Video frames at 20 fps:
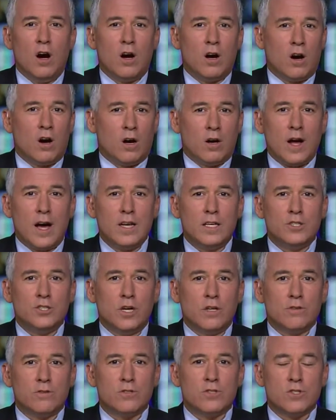are at each
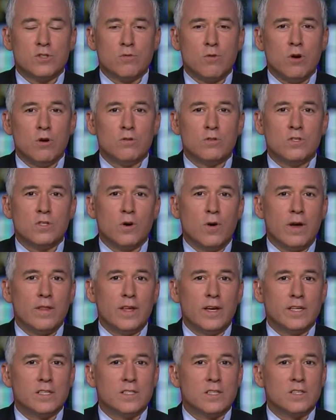other's throats, so I
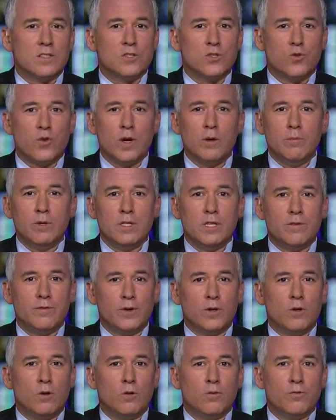think it's extremely
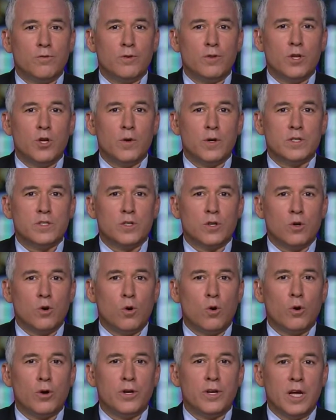difficult for the U.S. to
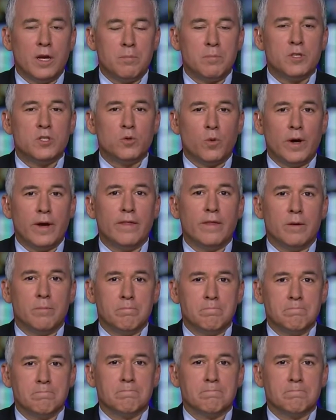coordinate between them.